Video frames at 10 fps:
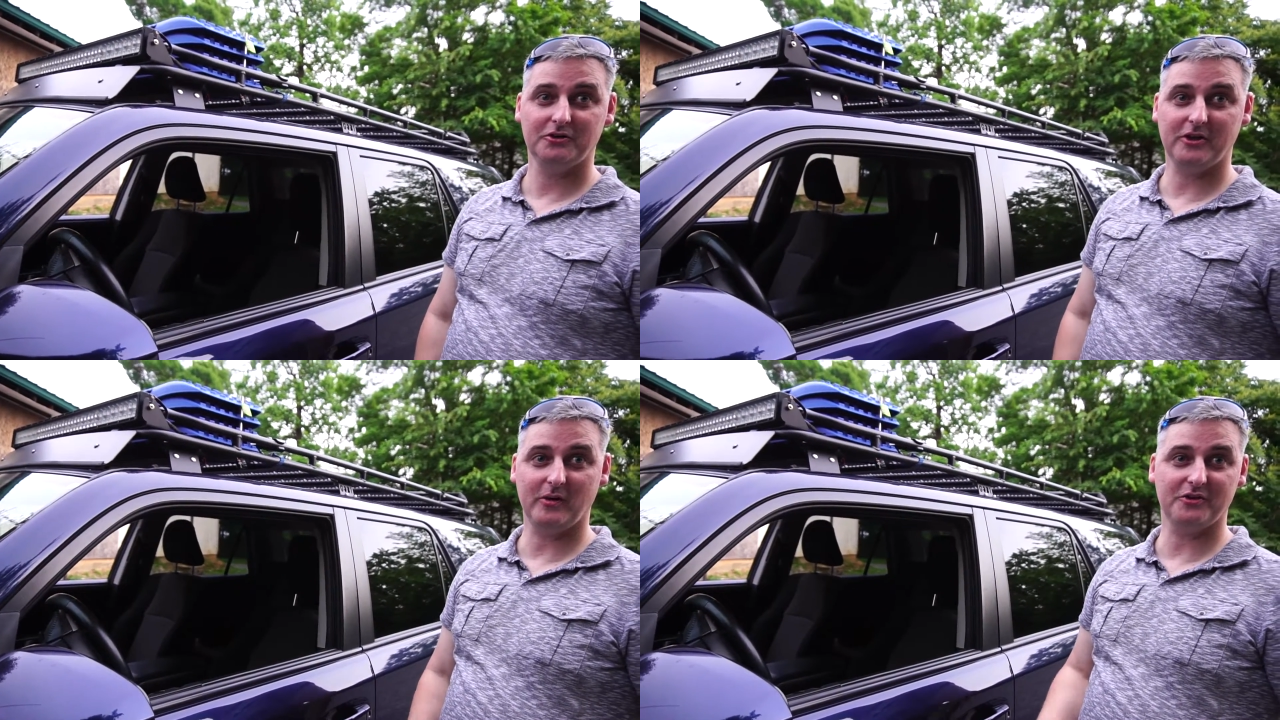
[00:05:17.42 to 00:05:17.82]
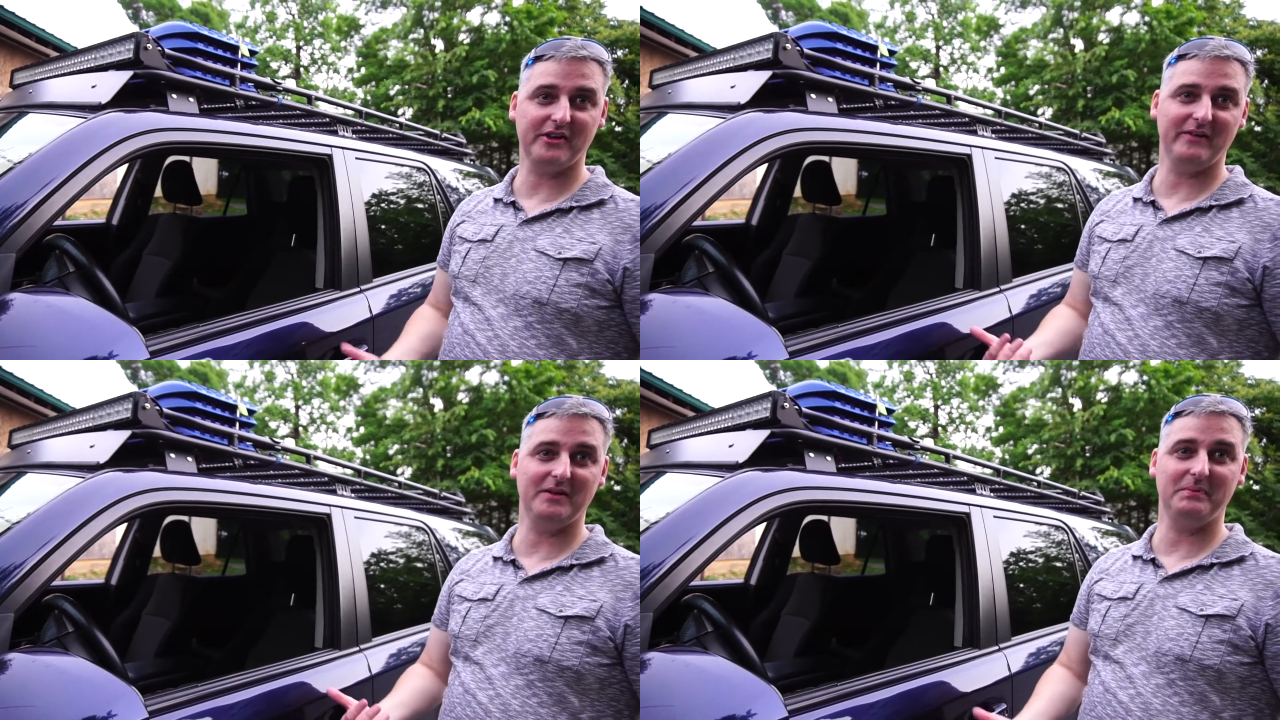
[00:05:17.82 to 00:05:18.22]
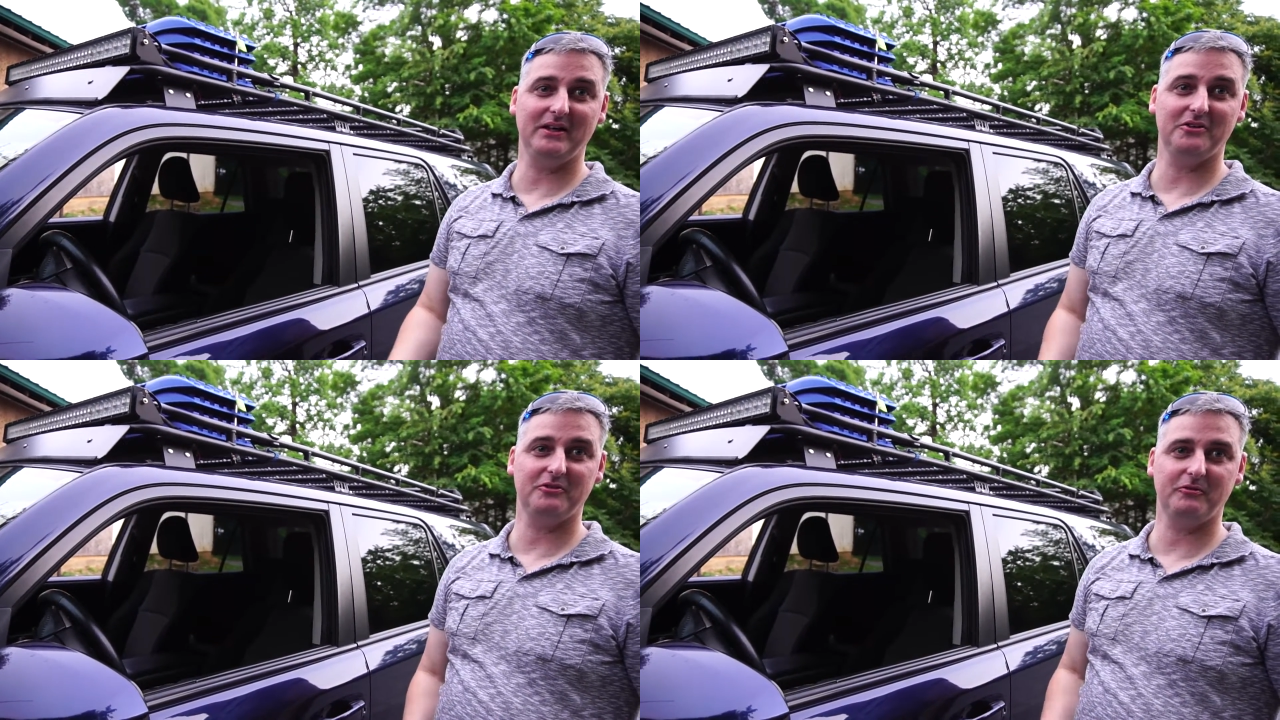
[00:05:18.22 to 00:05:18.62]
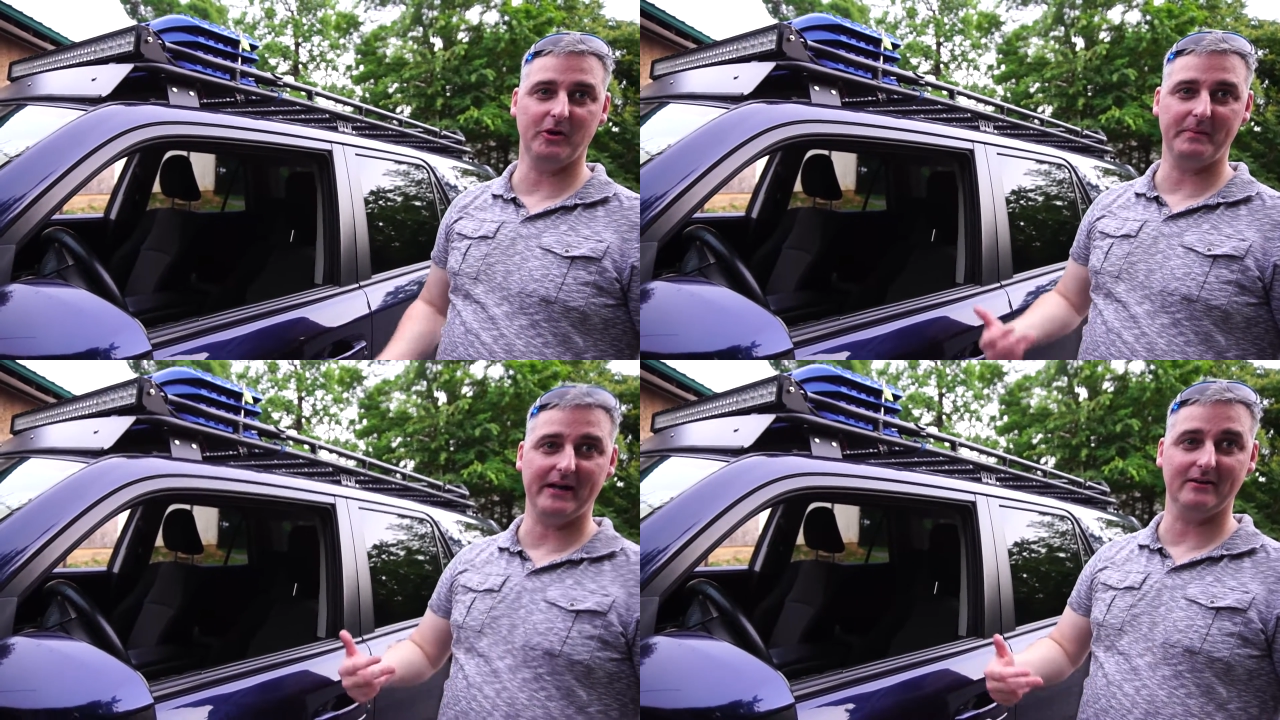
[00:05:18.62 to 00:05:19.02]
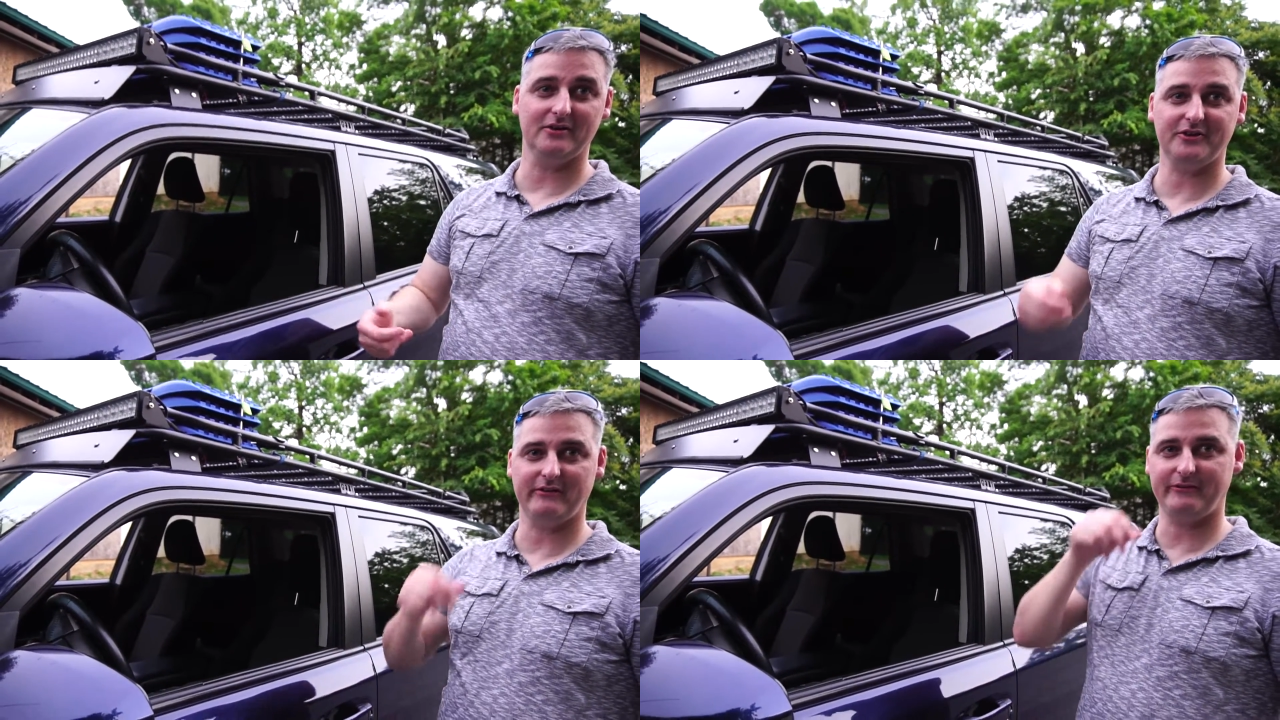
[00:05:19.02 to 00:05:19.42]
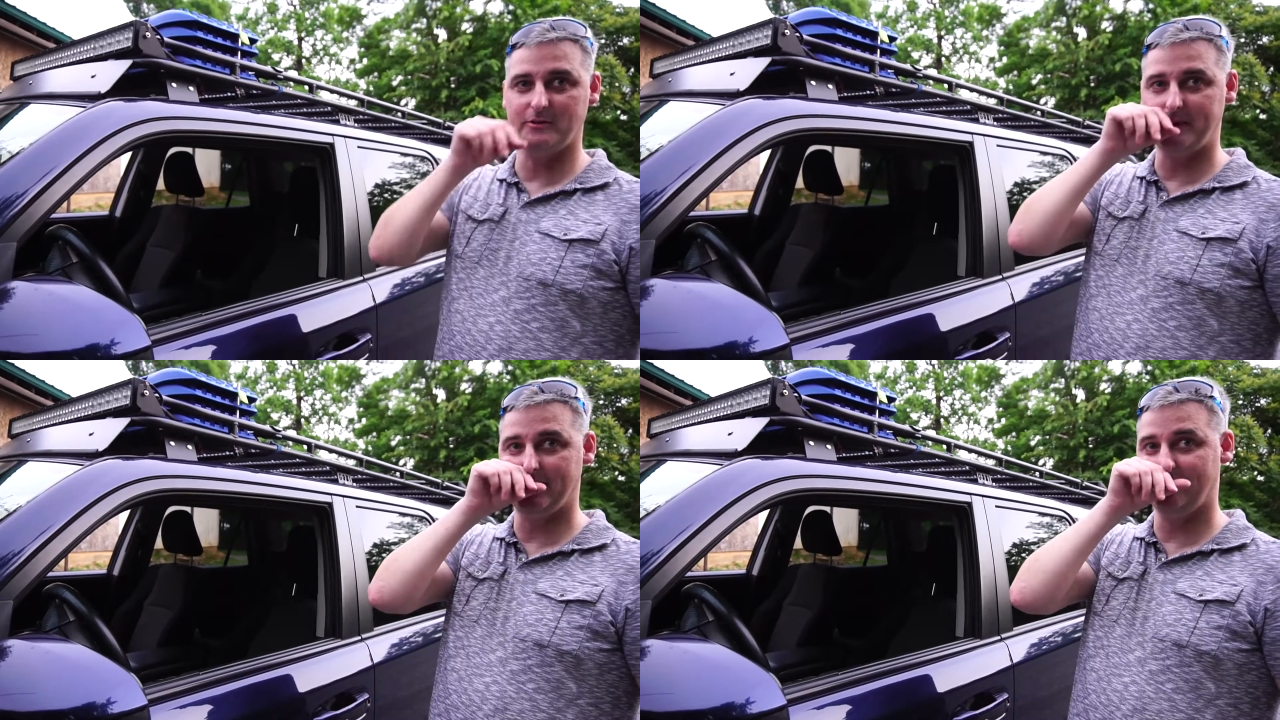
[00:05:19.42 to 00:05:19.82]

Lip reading: So they were 70 a piece for a pair, 70 per pair.